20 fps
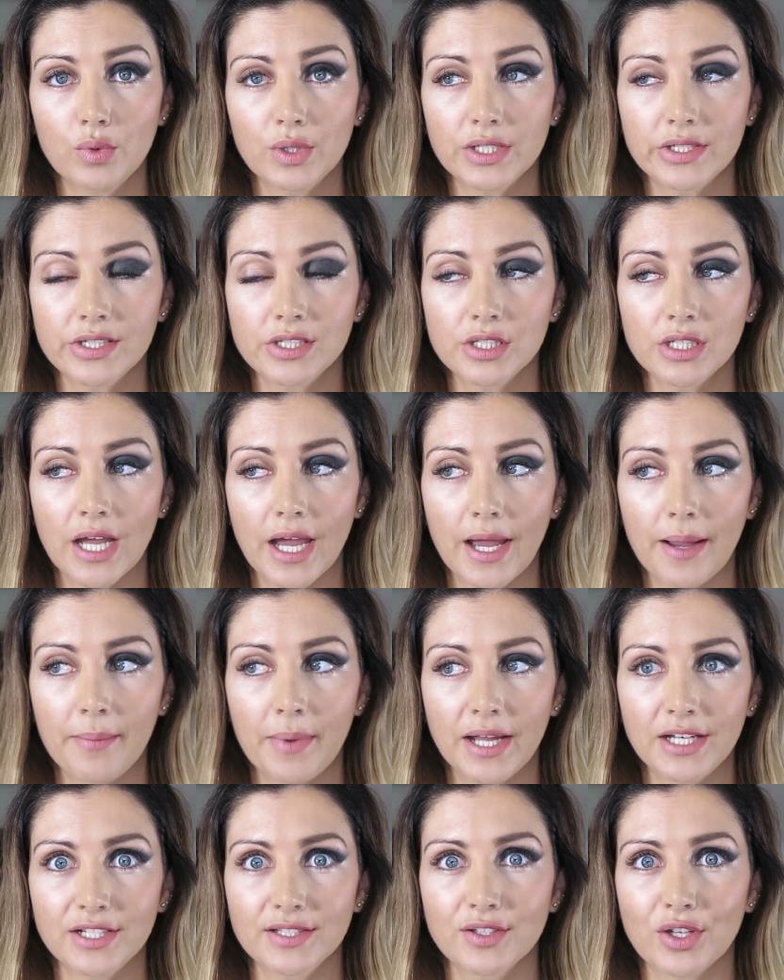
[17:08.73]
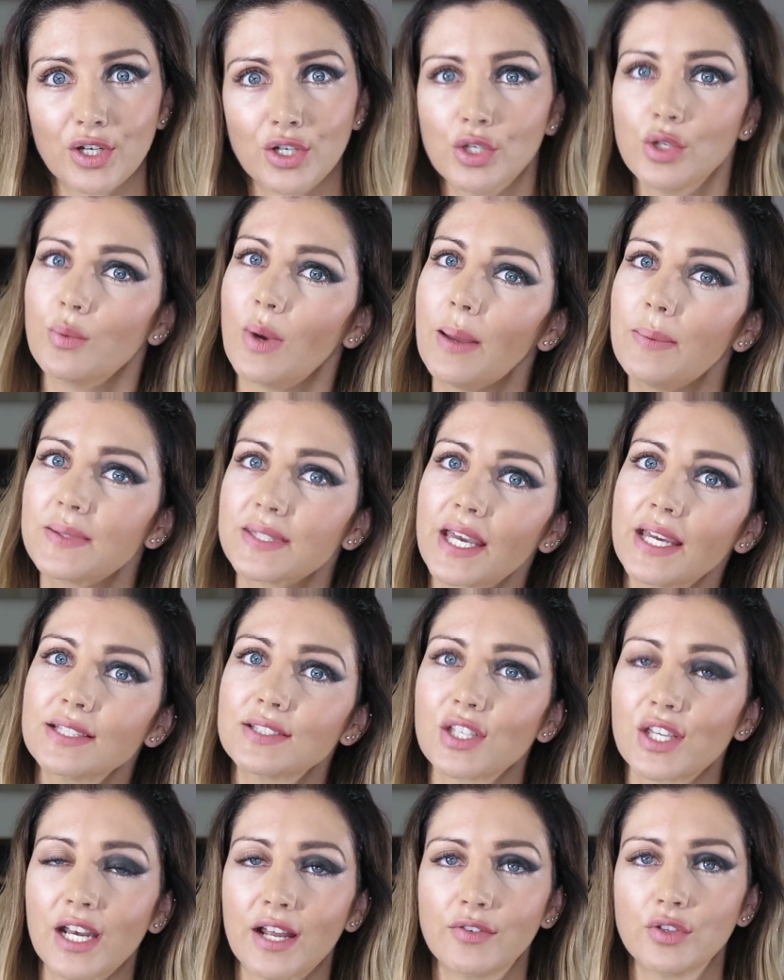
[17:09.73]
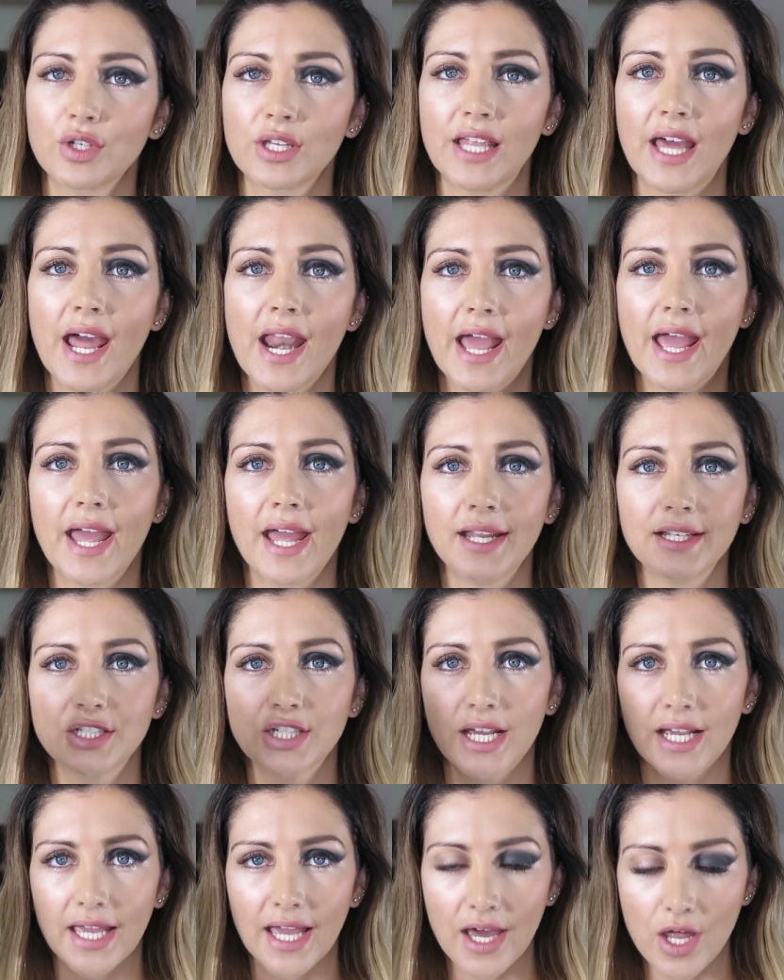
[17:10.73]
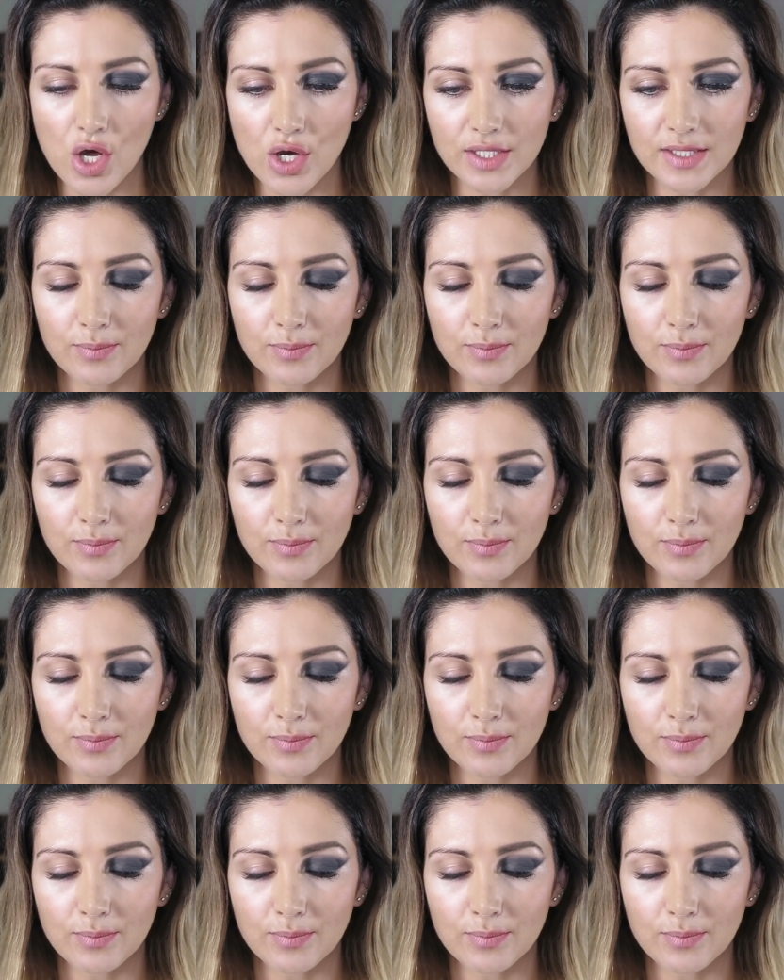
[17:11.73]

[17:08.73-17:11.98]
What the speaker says: which I just got a new website, so you can have a look at that. And check out